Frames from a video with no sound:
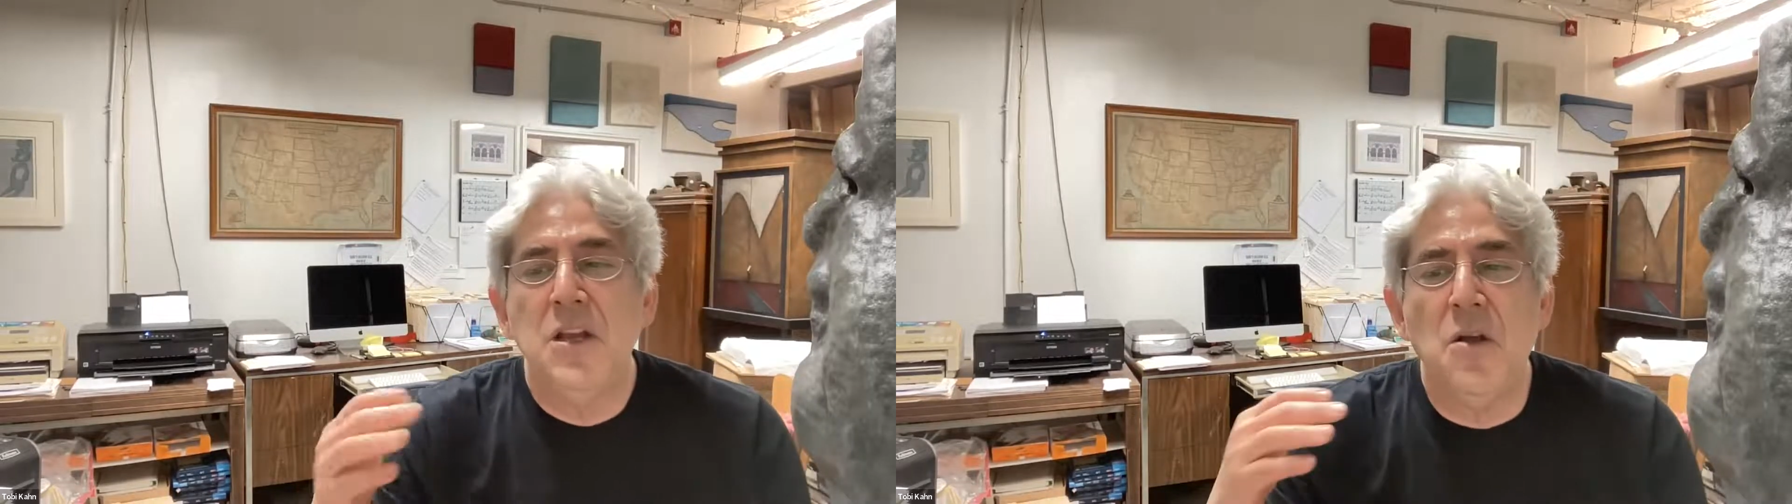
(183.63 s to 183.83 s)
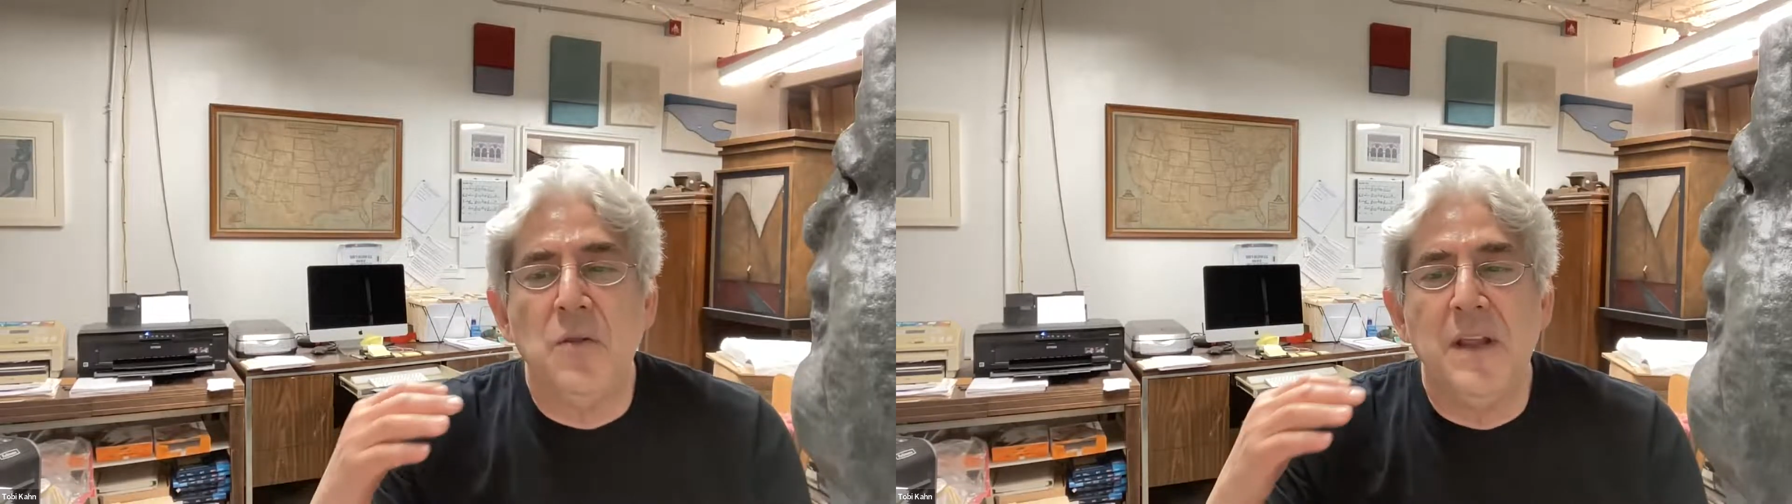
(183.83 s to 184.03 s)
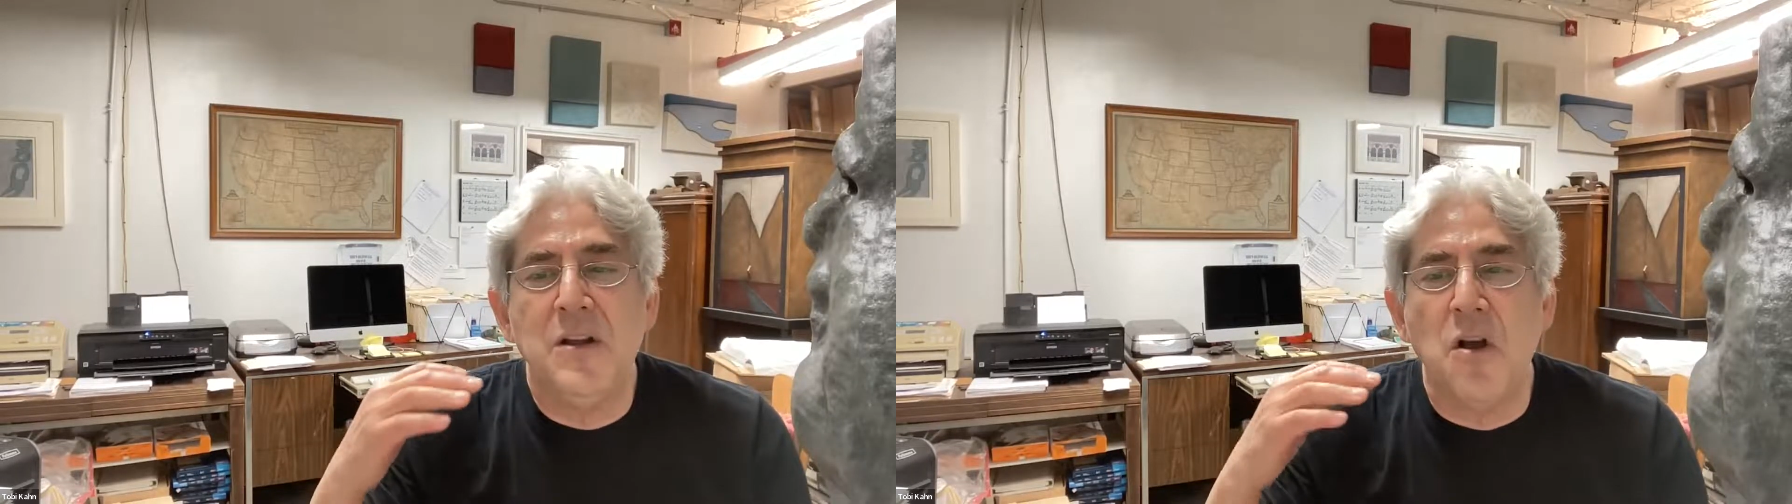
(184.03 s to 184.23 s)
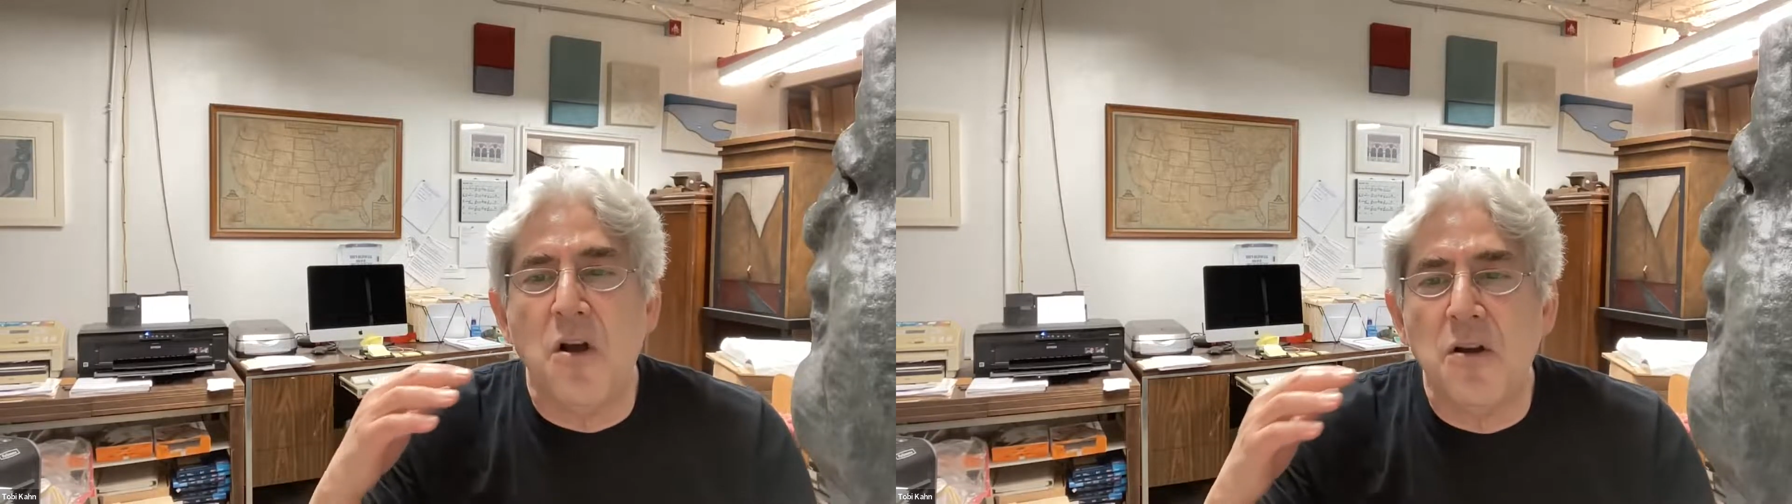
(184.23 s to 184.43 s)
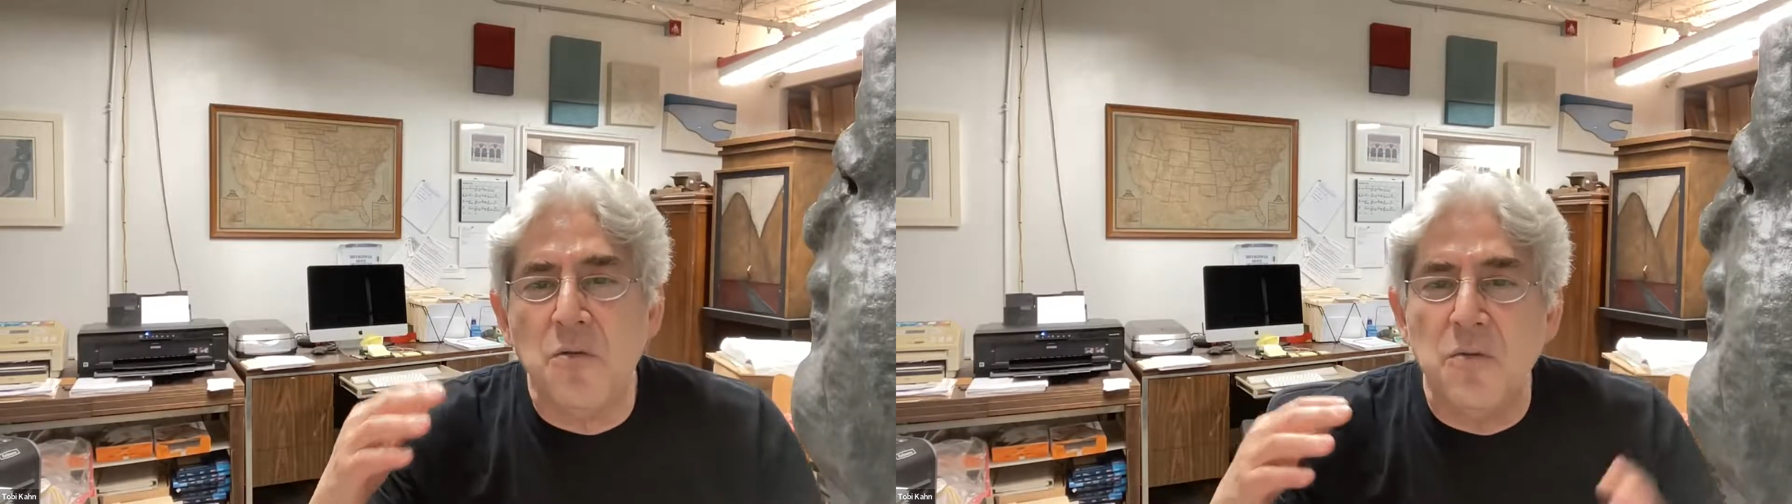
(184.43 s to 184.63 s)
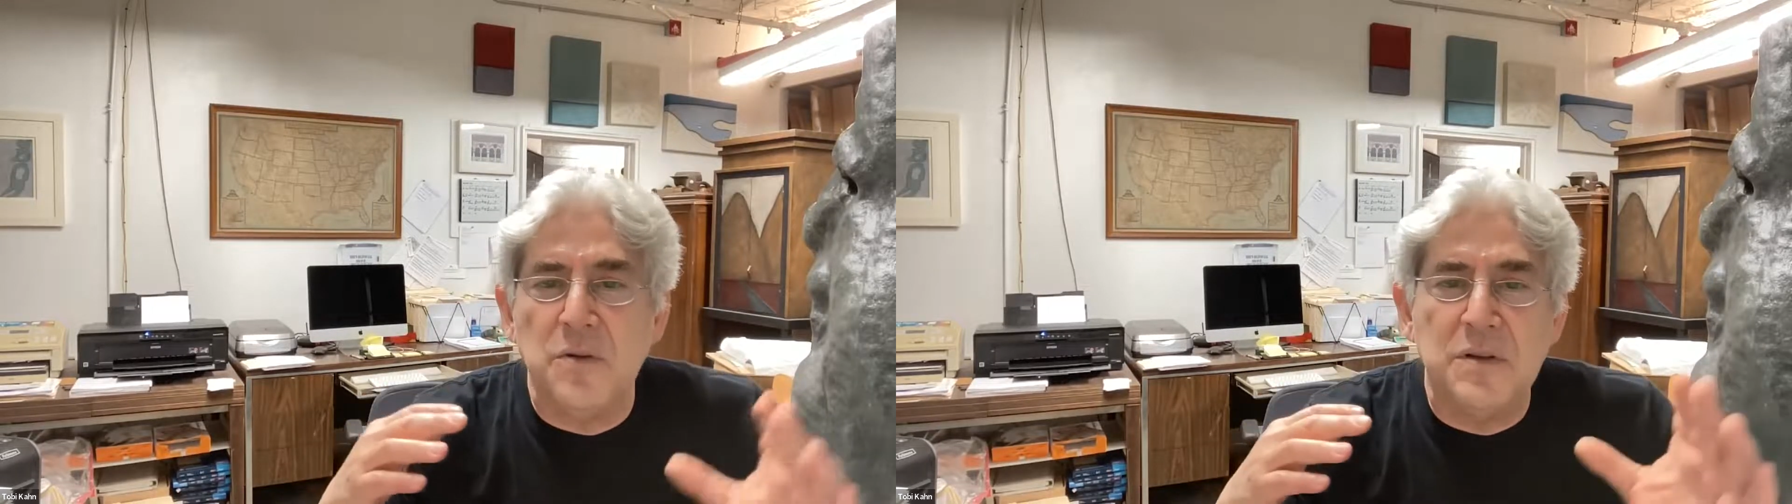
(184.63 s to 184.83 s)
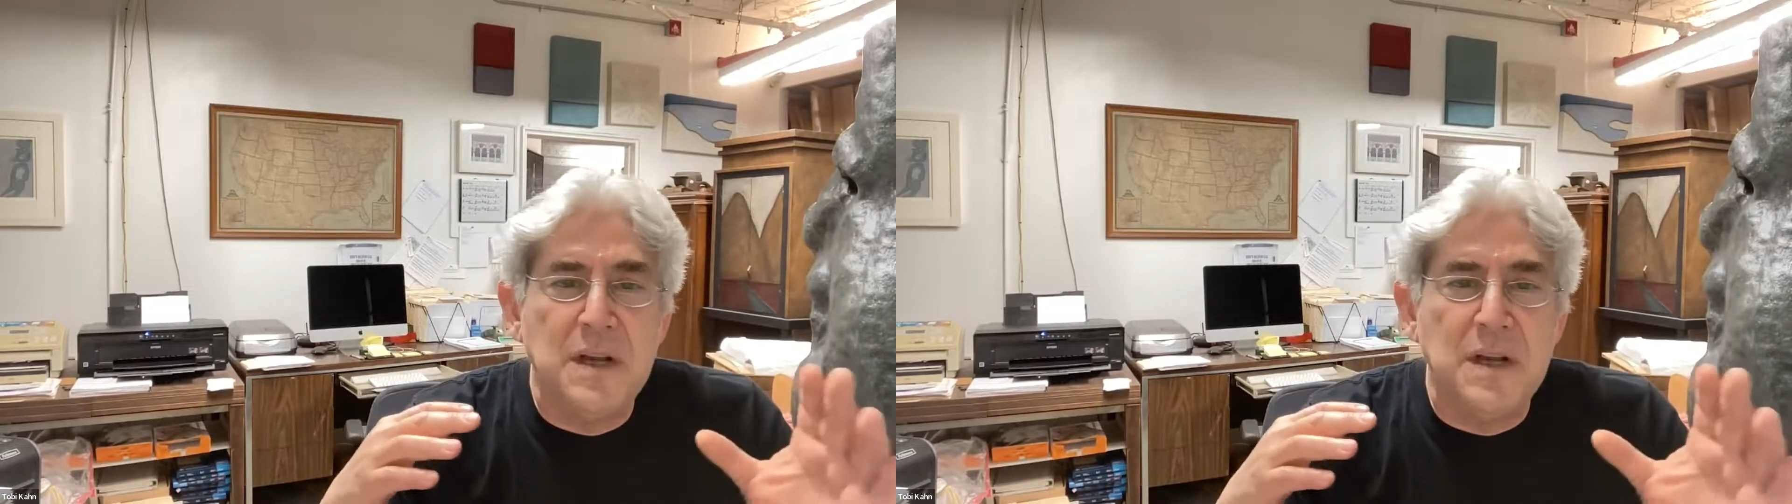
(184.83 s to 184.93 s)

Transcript: you know, Leonardo,